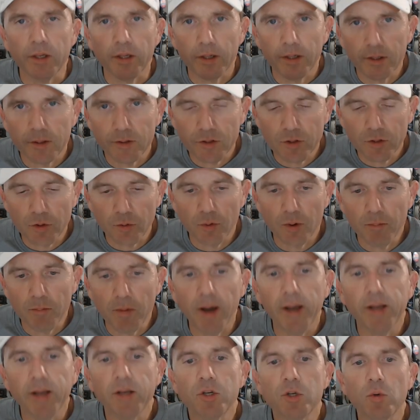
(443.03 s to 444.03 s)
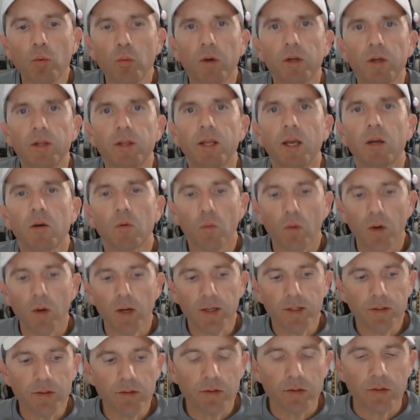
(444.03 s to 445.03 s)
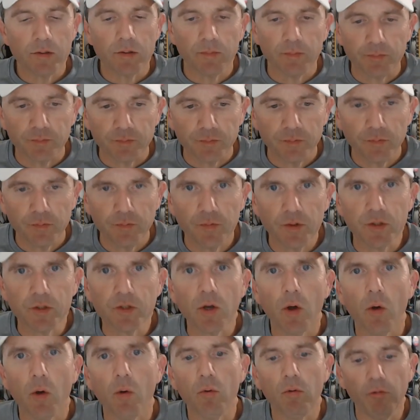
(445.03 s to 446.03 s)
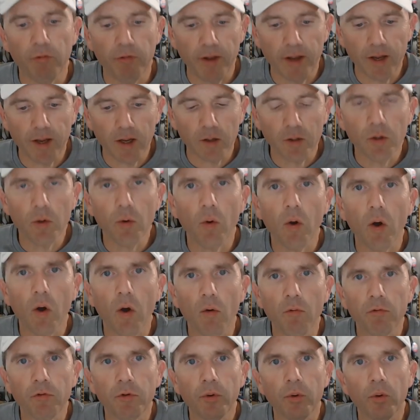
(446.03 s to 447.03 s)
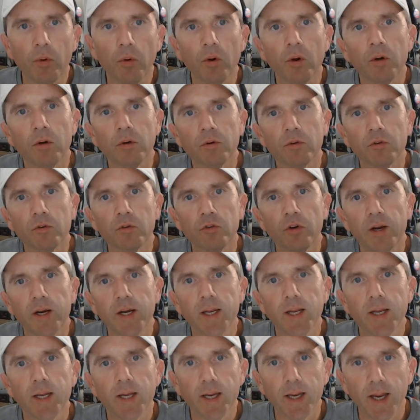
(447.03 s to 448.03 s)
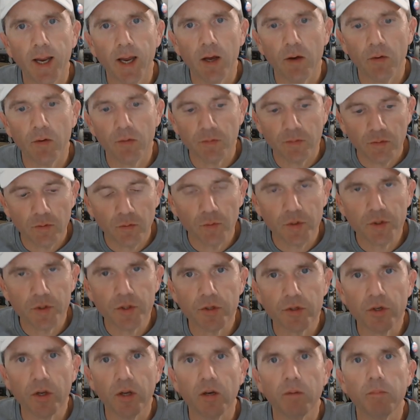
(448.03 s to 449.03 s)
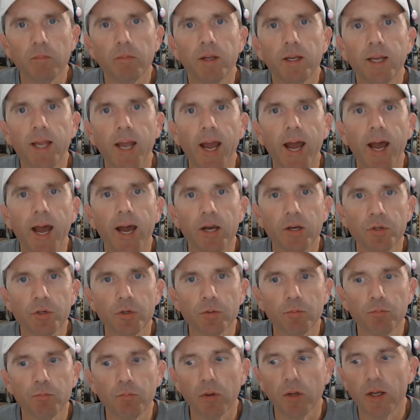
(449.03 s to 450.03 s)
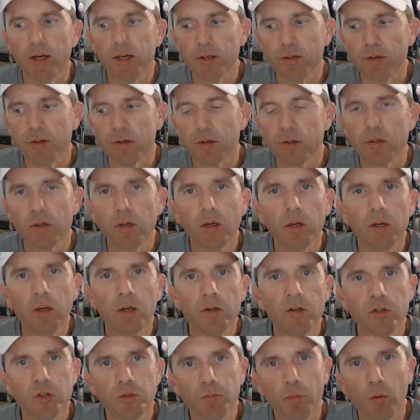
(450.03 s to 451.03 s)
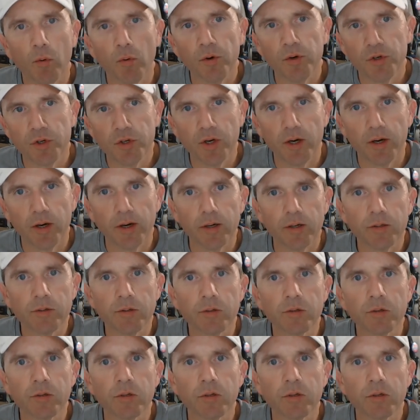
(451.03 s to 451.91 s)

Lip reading: to remind you what that was, the total value of your trading account, which is going to be cash plus sports shares